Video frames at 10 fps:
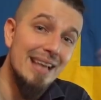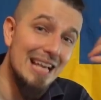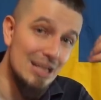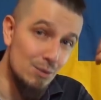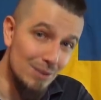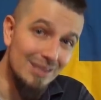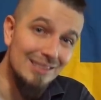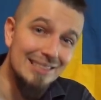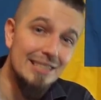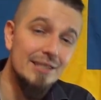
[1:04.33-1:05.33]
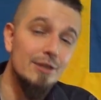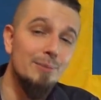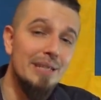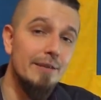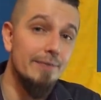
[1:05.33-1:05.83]
as well that
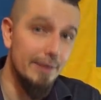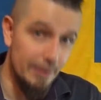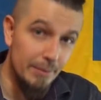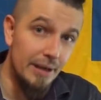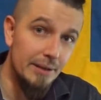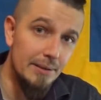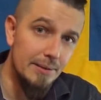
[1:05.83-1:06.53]
could be affected by this.